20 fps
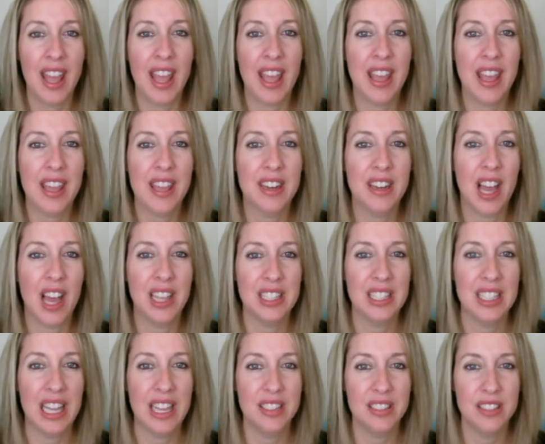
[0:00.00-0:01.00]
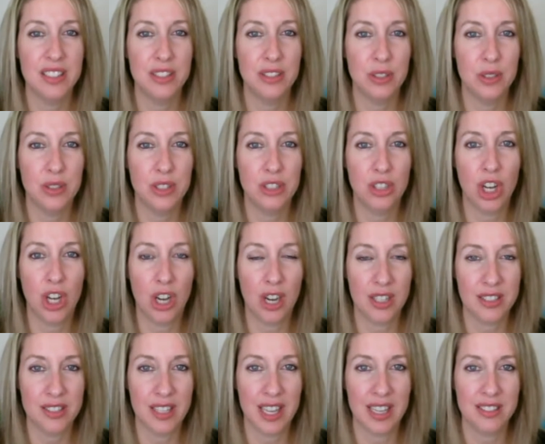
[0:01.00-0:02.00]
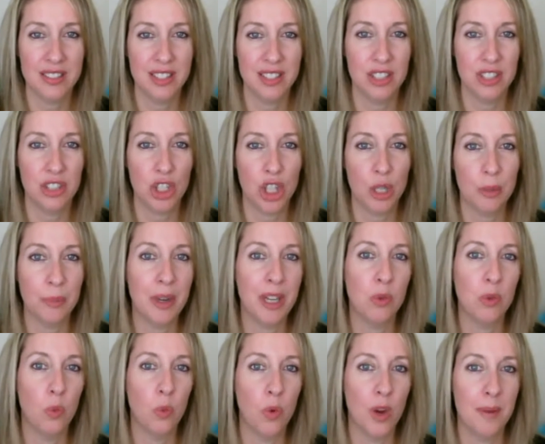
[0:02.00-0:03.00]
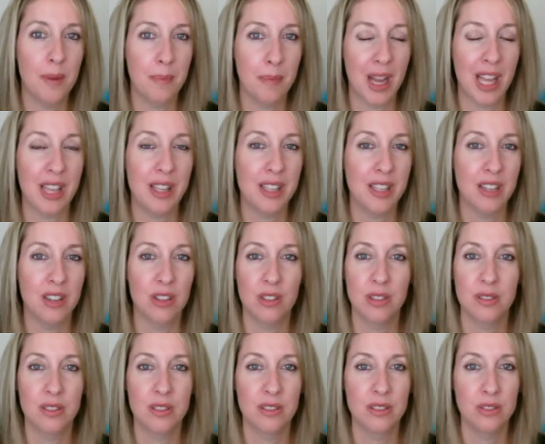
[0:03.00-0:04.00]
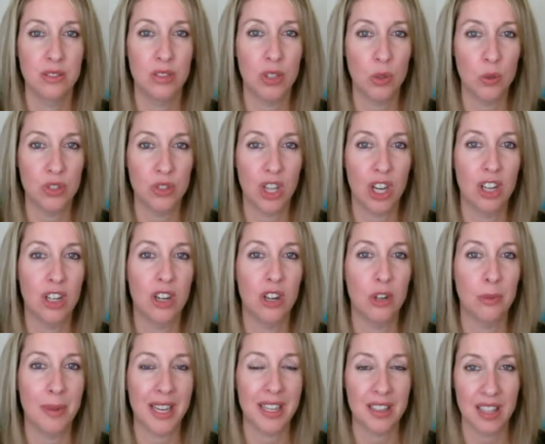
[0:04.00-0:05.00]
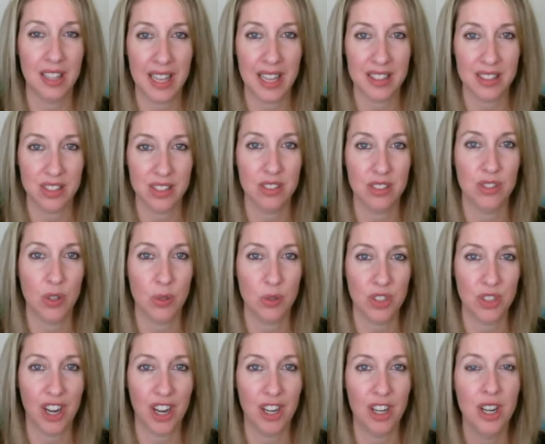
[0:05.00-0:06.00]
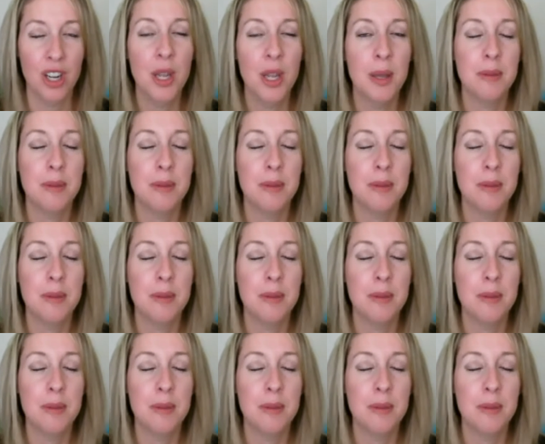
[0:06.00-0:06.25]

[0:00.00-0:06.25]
and I like to do the talk test to determine what my zones are or my clients' zones are,